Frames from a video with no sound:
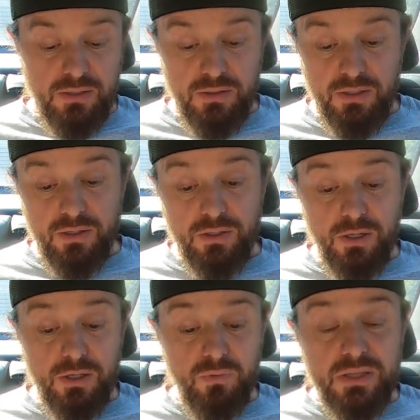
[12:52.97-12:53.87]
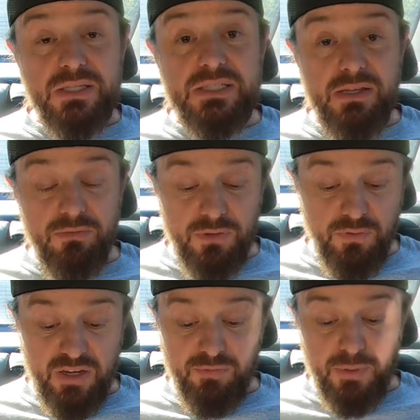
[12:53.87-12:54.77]
there are none within
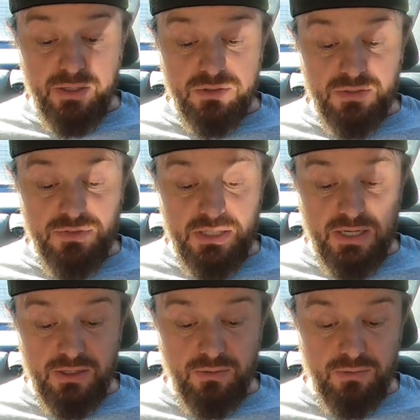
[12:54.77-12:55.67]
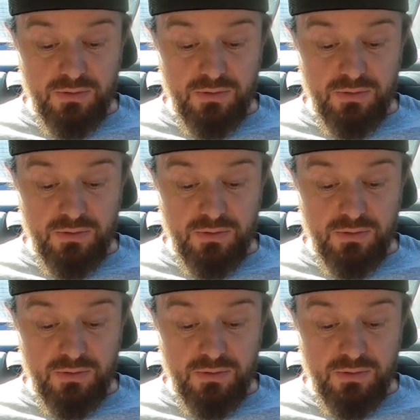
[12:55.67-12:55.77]
75 miles of Seattle.